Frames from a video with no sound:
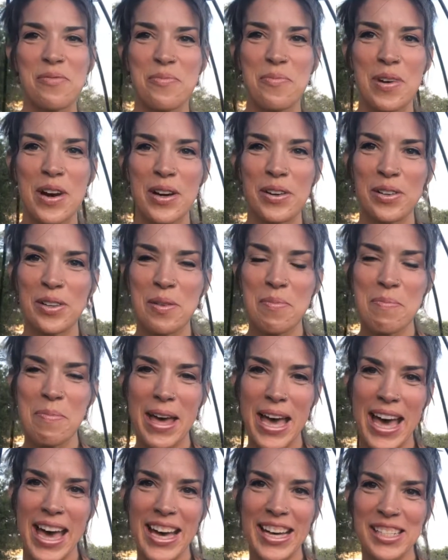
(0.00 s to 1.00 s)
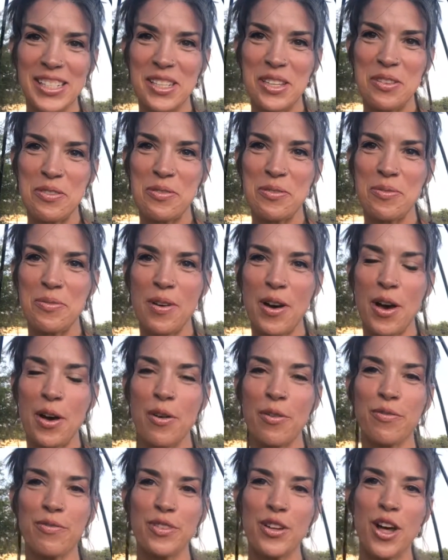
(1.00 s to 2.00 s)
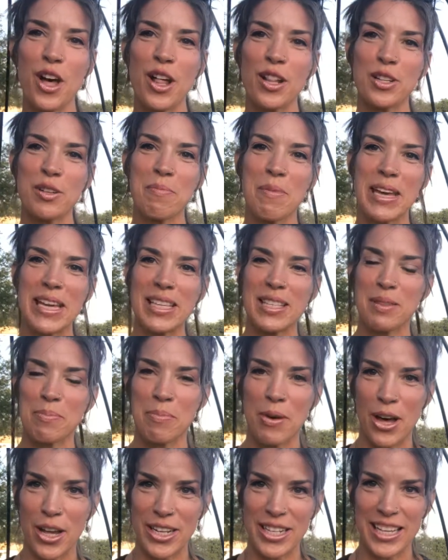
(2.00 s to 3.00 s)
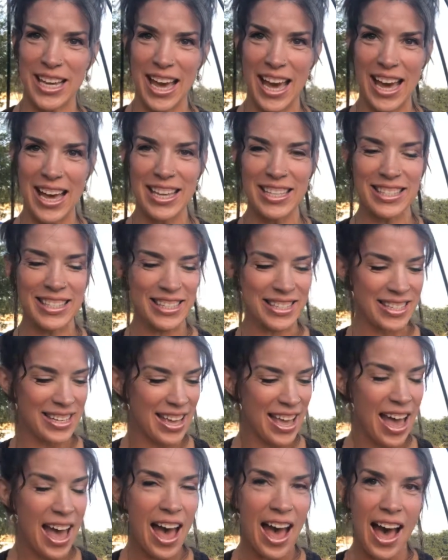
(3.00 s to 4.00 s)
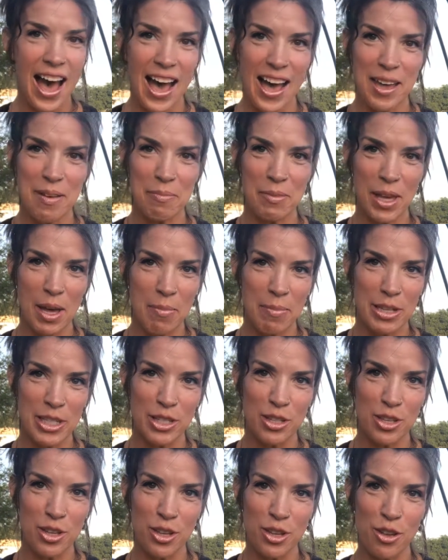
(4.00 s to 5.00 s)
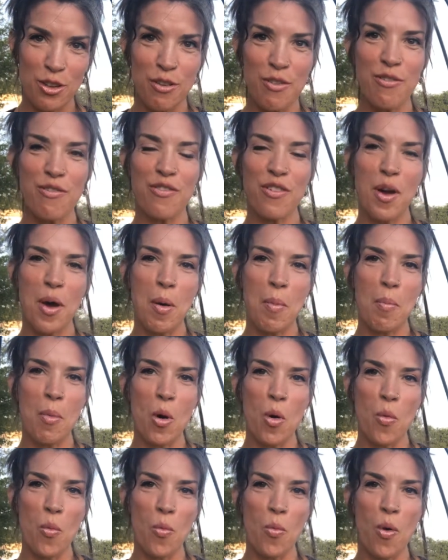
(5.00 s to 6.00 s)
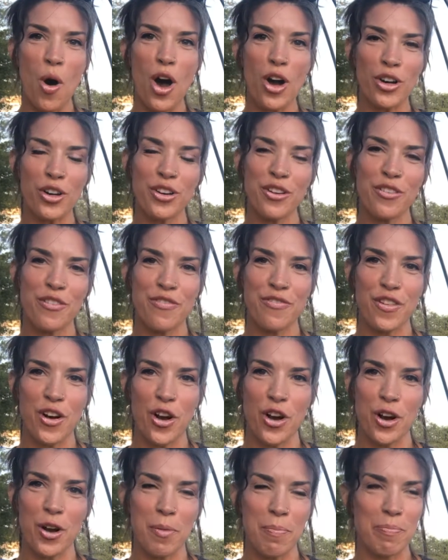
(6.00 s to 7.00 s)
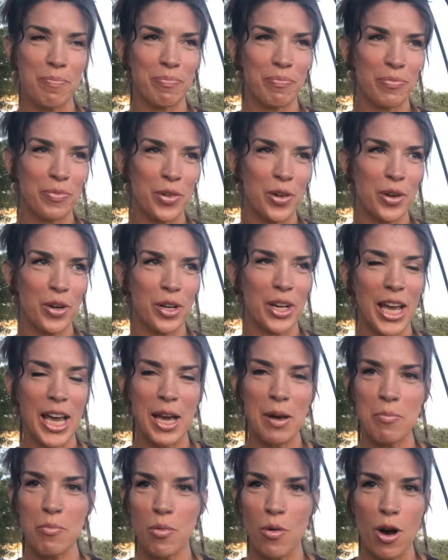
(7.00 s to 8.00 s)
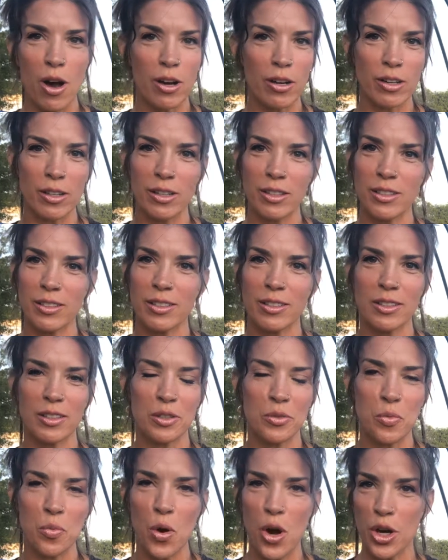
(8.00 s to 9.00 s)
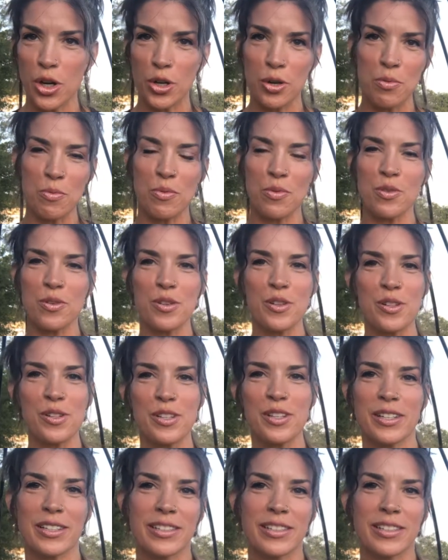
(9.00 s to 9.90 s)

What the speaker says: Welcome back to A Hopeful Holler Makes podcast. I am coming to you from Walker Farm, Camp Walker, Walker Wool.